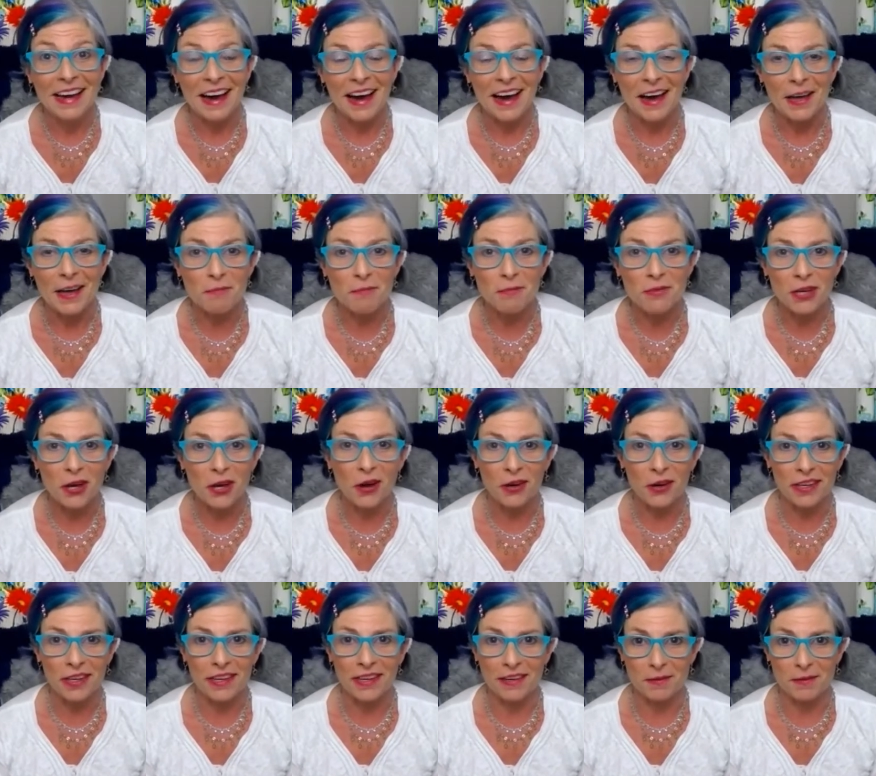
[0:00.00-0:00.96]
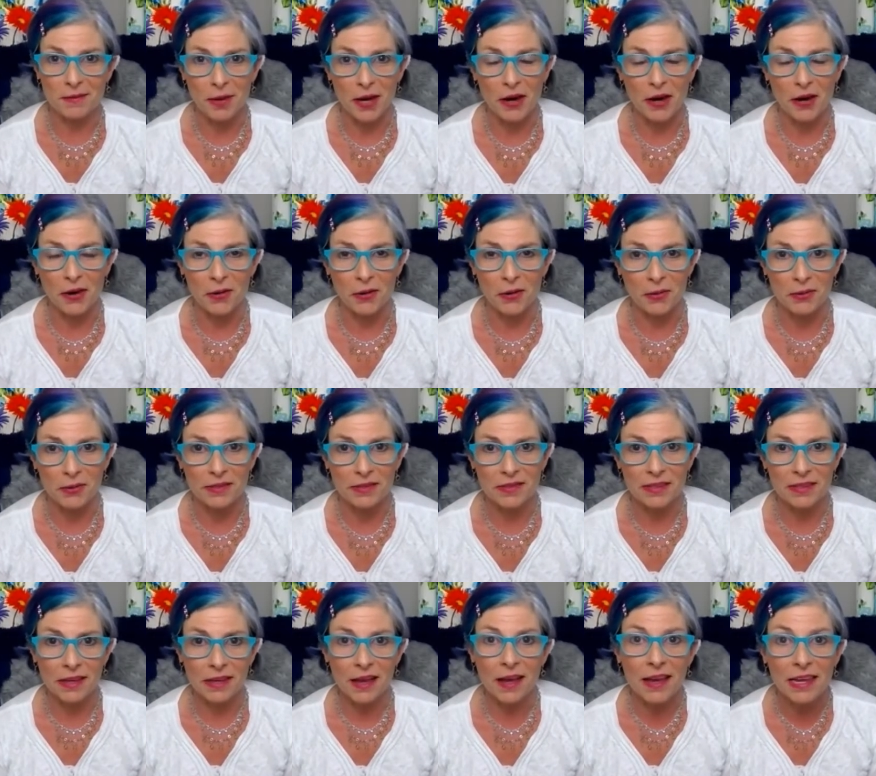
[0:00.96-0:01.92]
I'm talking about
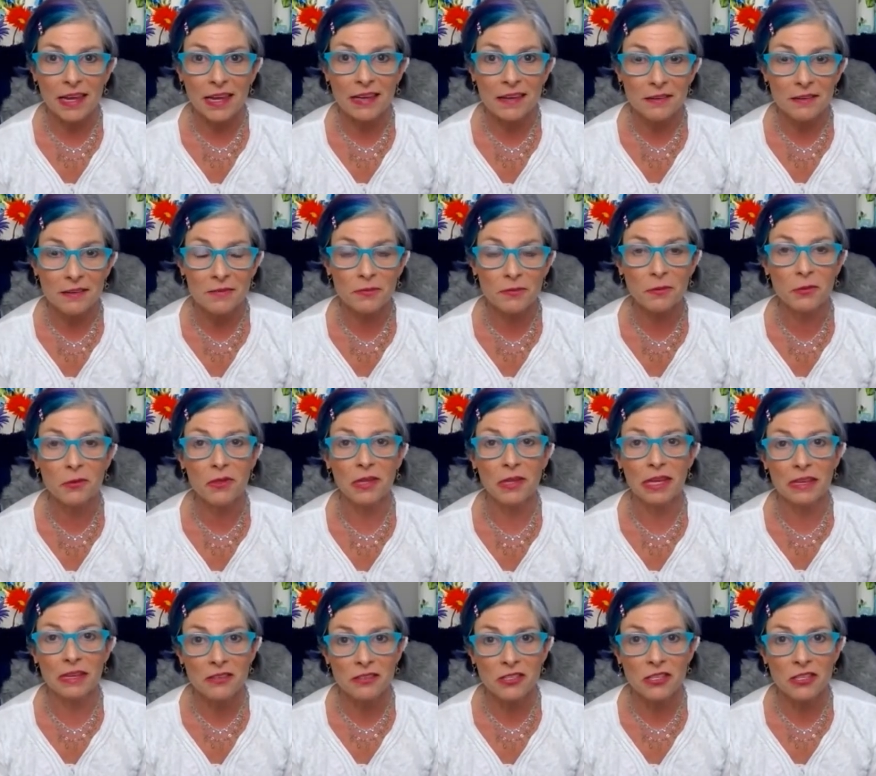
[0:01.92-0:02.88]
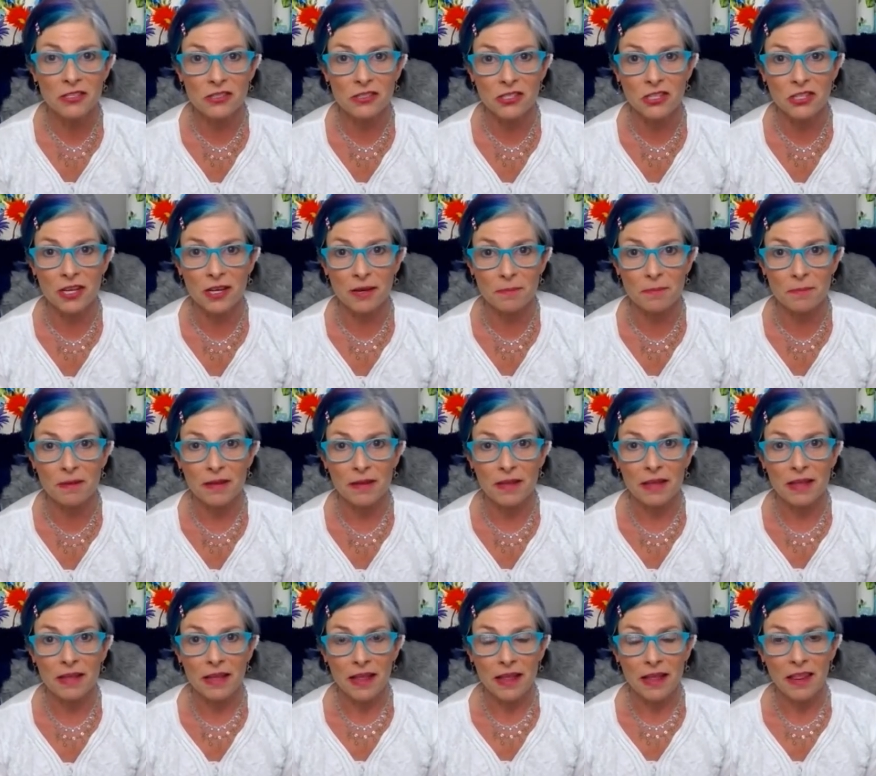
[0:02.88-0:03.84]
the kind of relationship
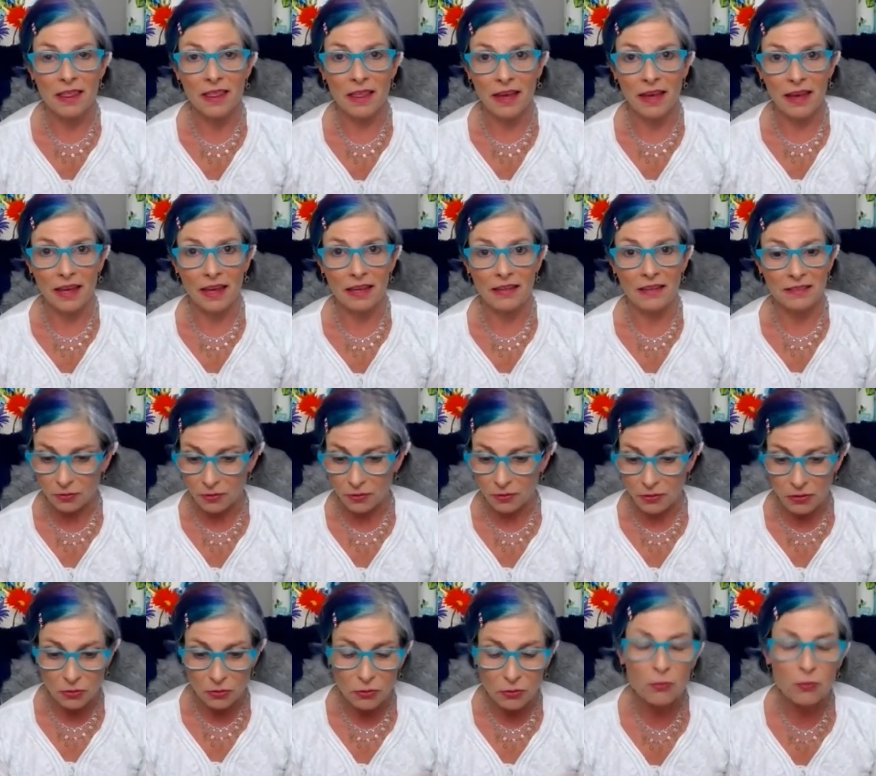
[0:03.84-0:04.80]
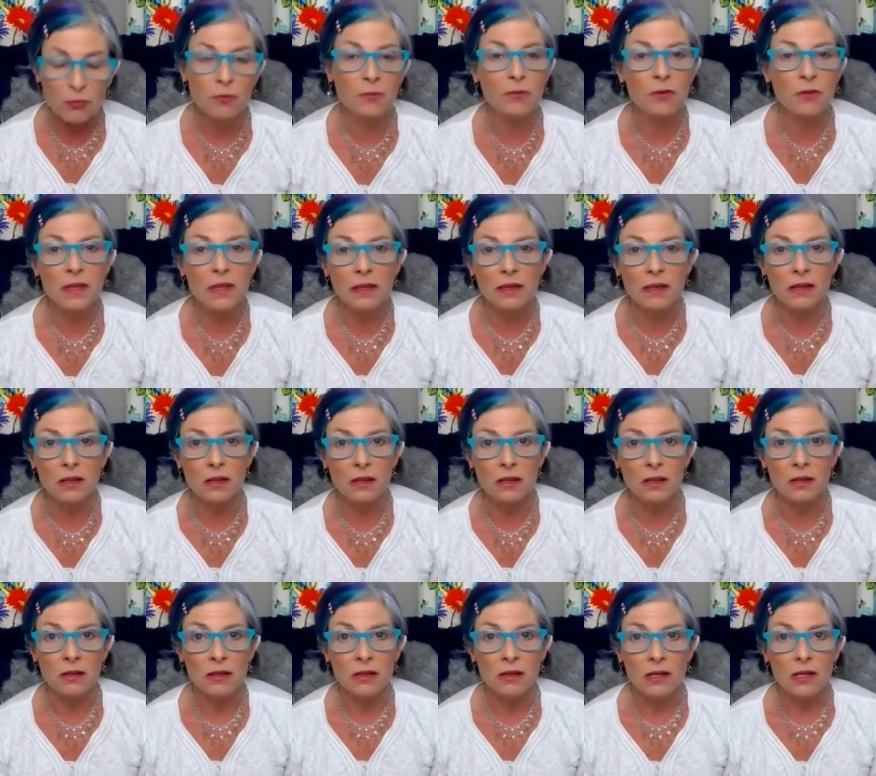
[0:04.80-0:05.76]
that you
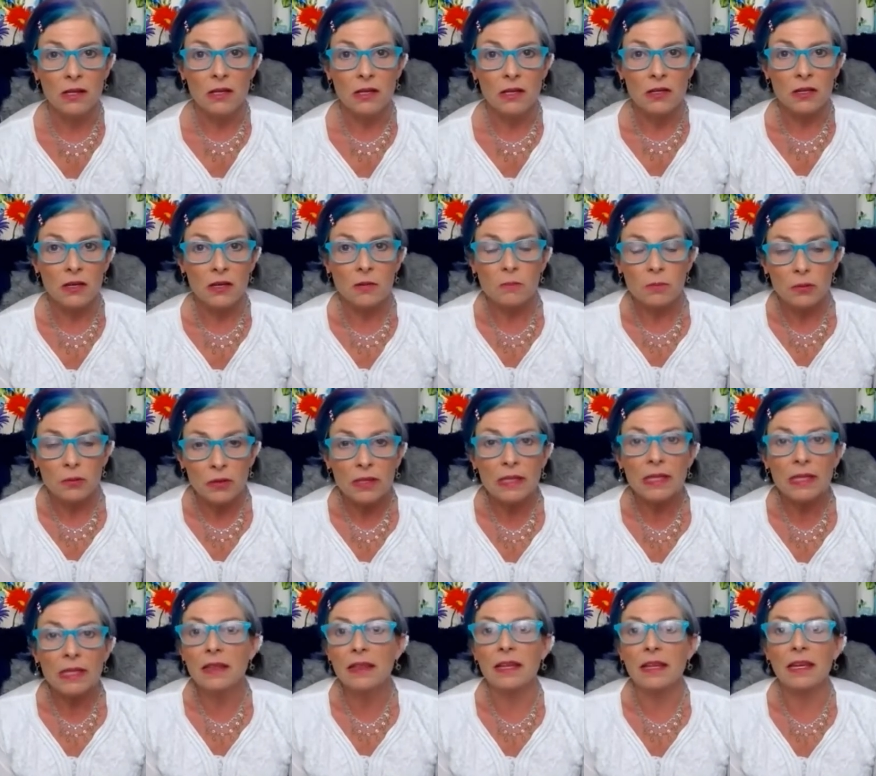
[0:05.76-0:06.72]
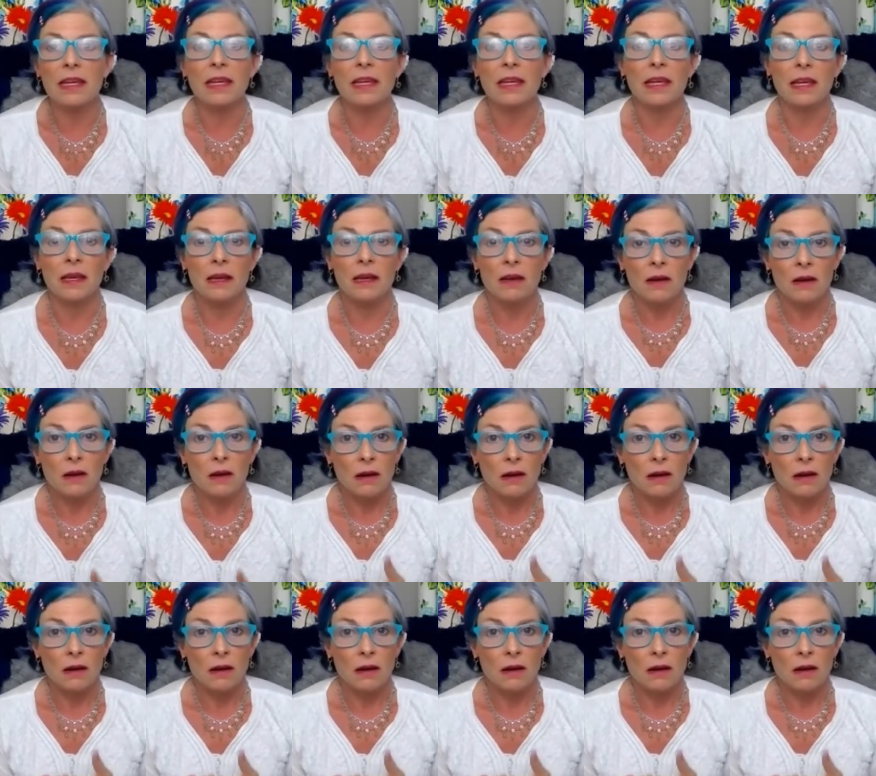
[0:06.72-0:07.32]
feel completely